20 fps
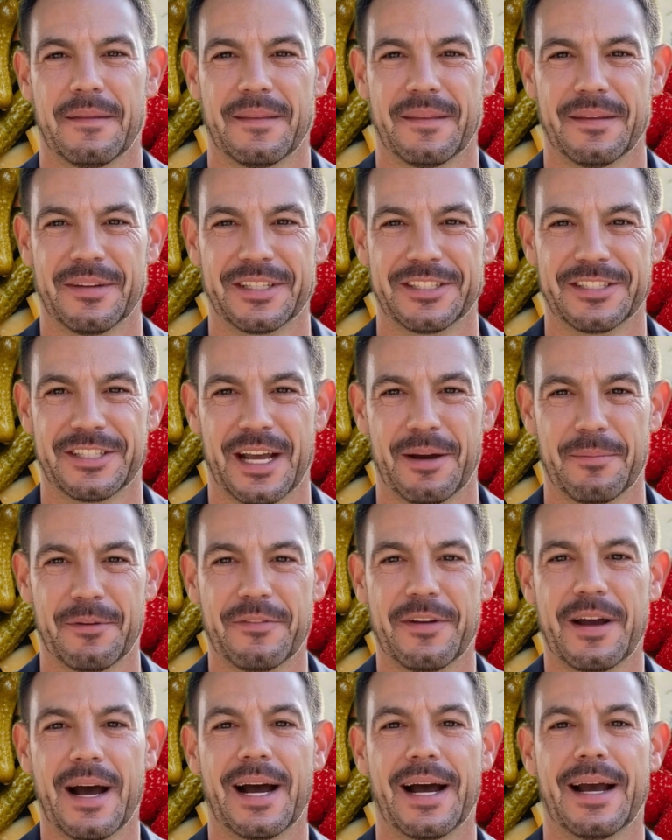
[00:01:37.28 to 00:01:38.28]
This type
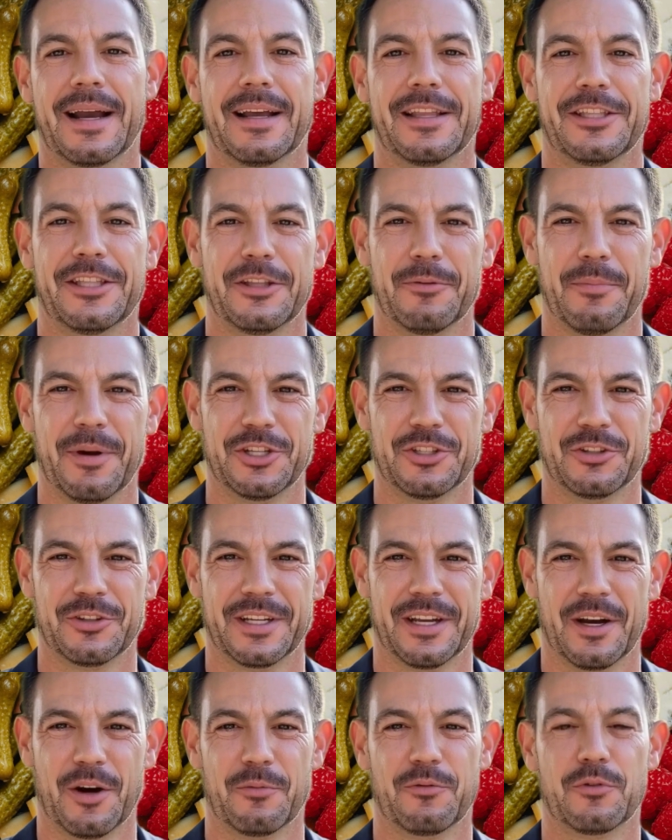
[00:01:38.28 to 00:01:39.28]
of diet is especially
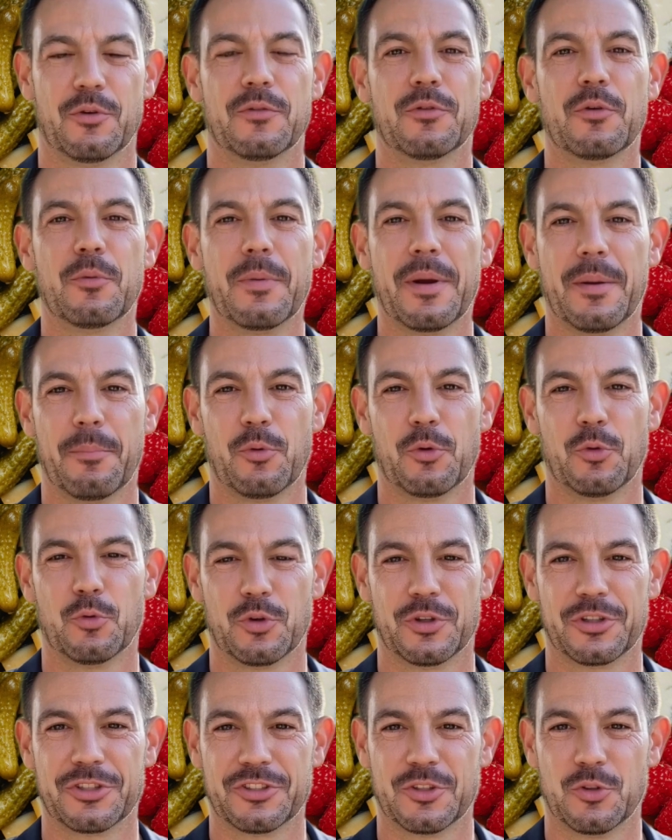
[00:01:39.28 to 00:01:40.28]
helpful for people who
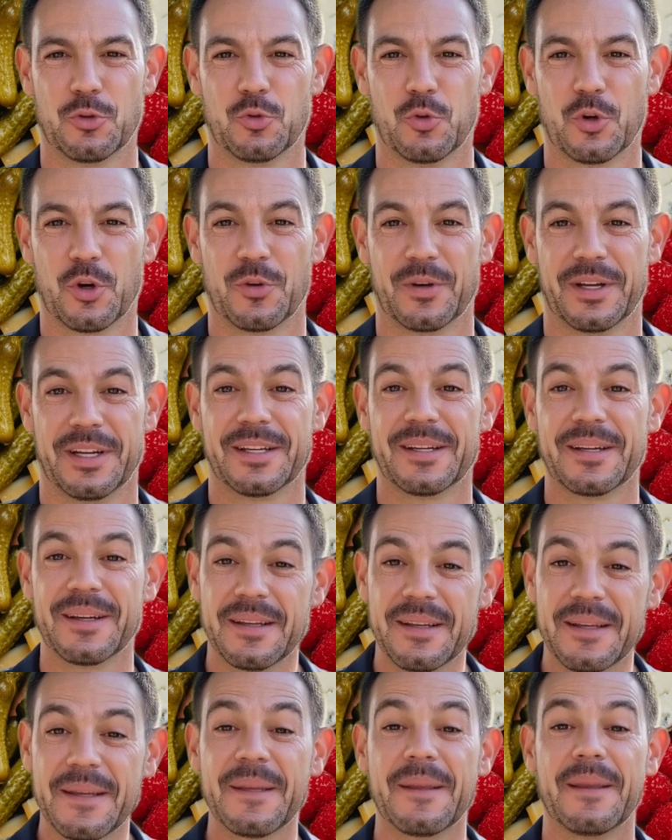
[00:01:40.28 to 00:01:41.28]
are still growing,
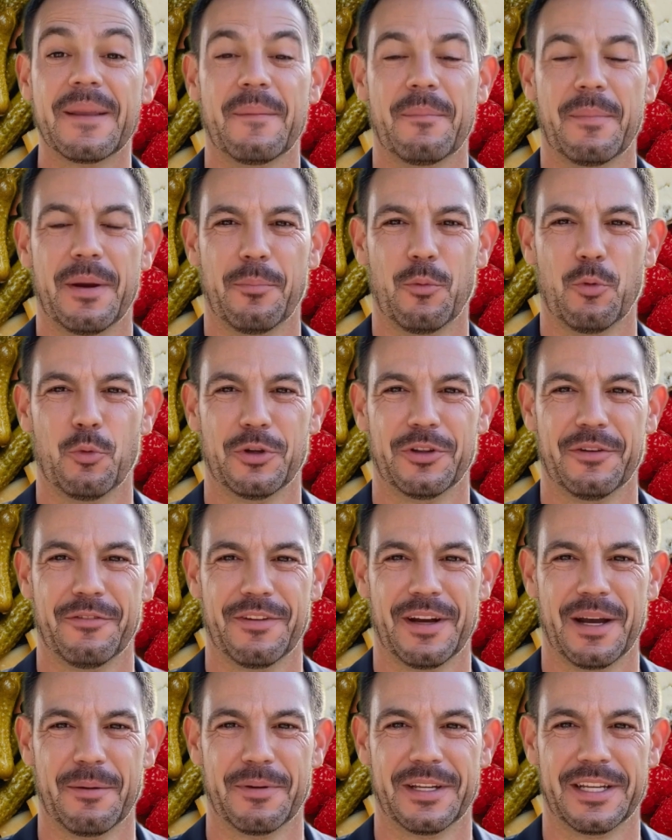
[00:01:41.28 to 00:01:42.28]
people with a
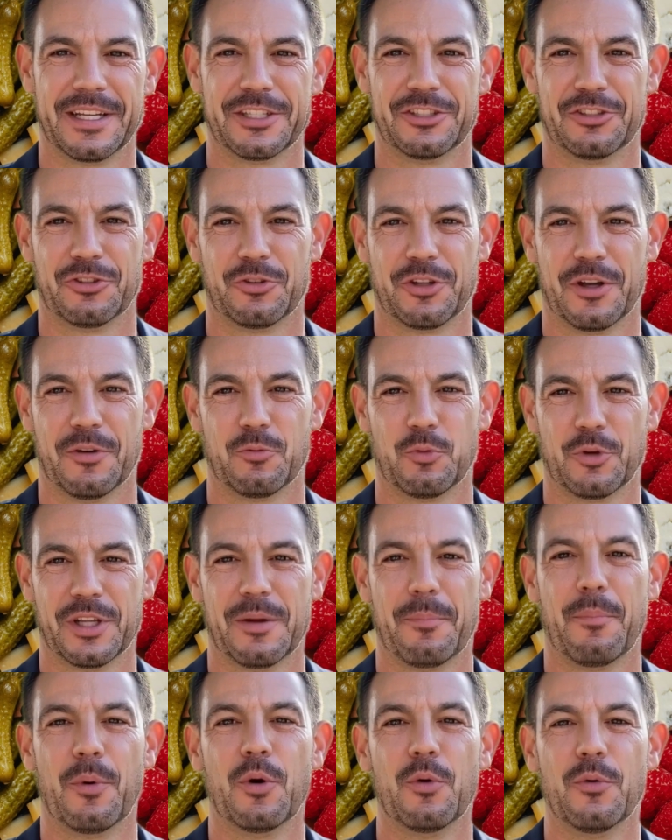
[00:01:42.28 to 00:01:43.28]
family history of
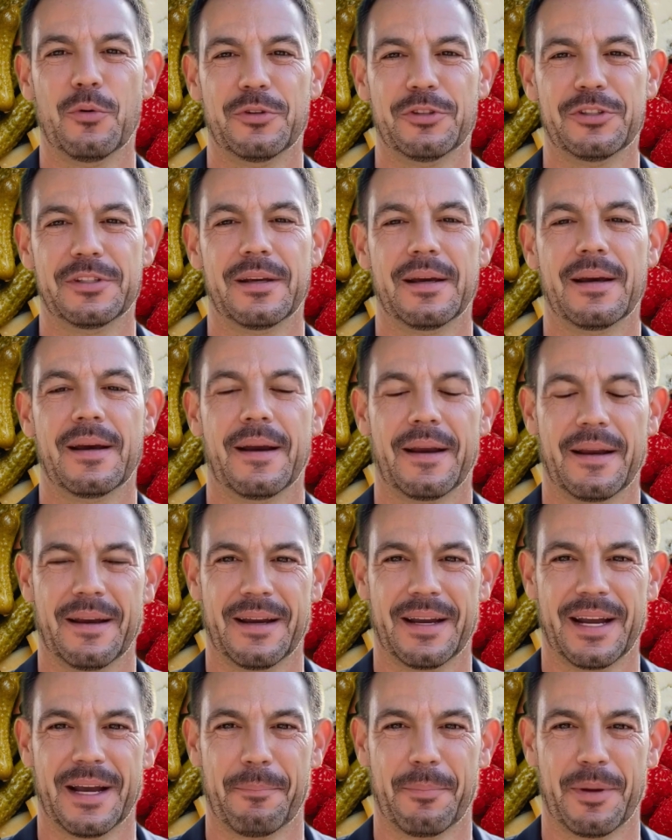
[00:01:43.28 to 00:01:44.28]
weak bones,
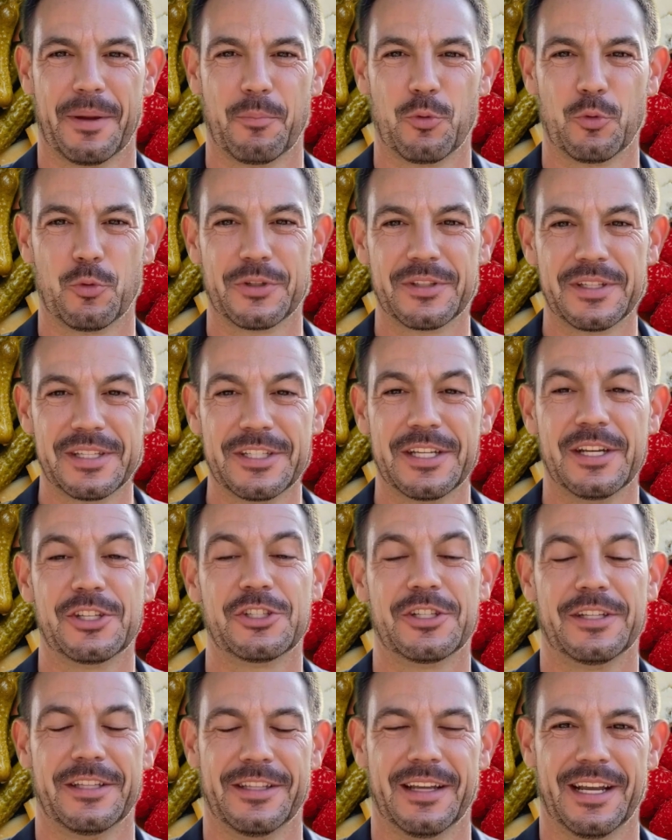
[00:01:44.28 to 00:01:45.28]
and people with
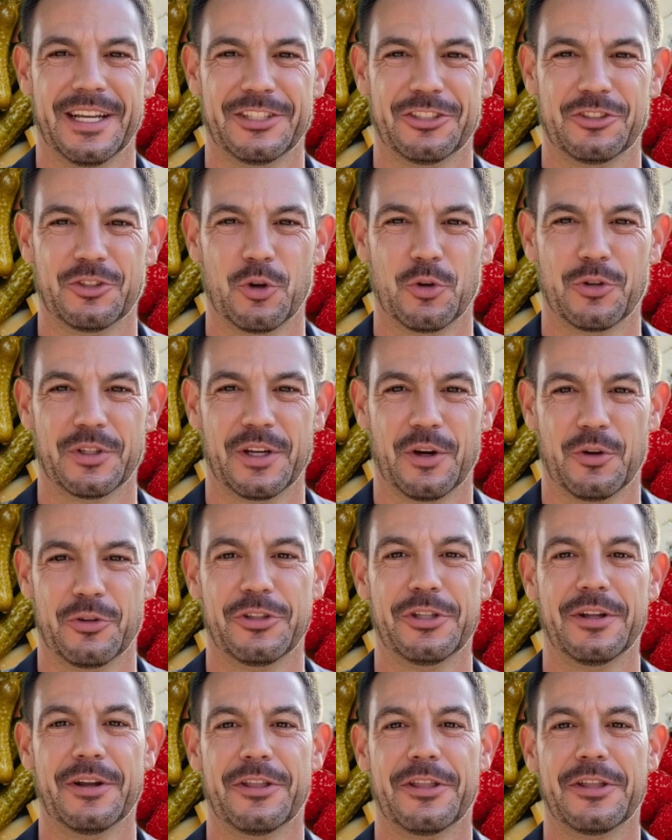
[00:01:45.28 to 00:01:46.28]
conditions like
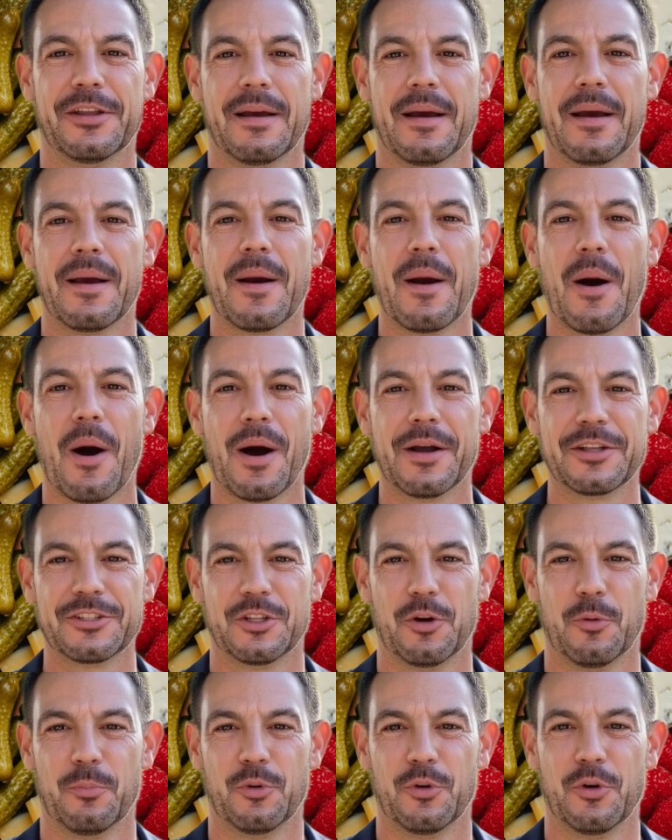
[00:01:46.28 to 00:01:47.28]
scoliosis,
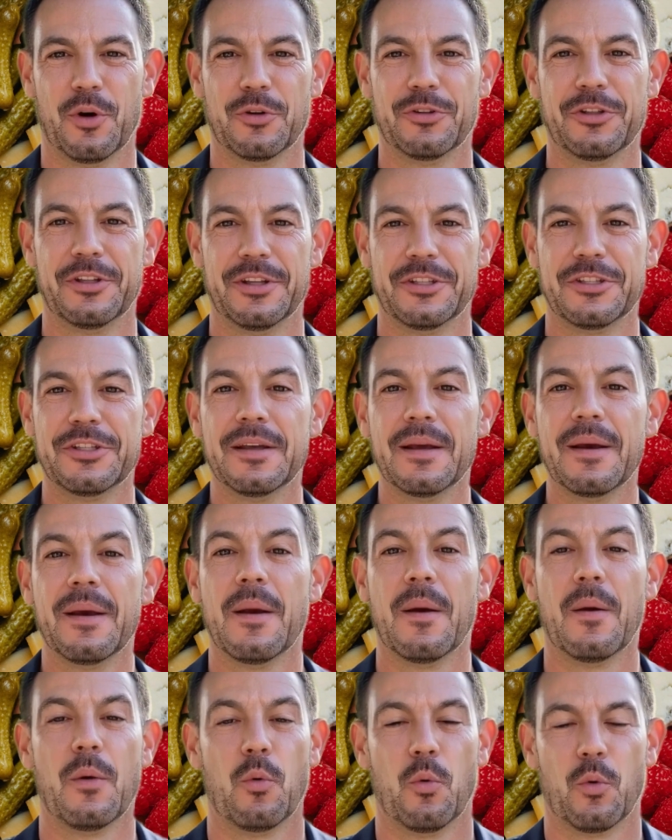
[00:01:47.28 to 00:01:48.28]
osteoporosis,
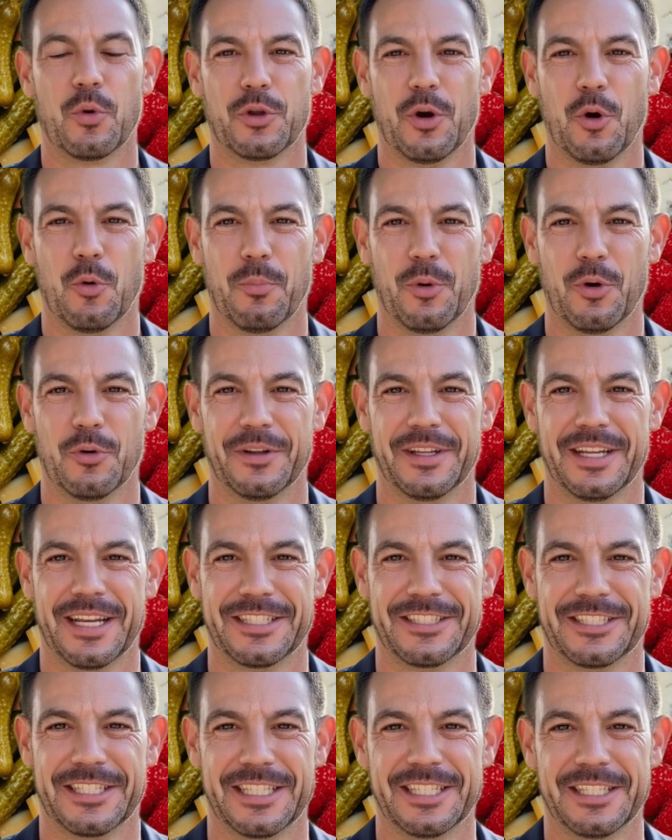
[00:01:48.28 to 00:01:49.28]
or low bone
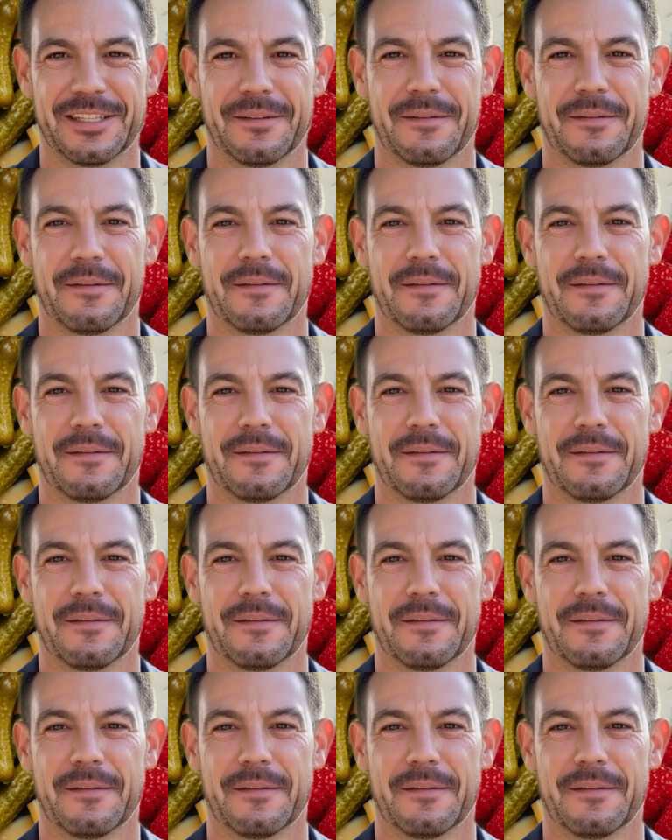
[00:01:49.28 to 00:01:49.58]
density.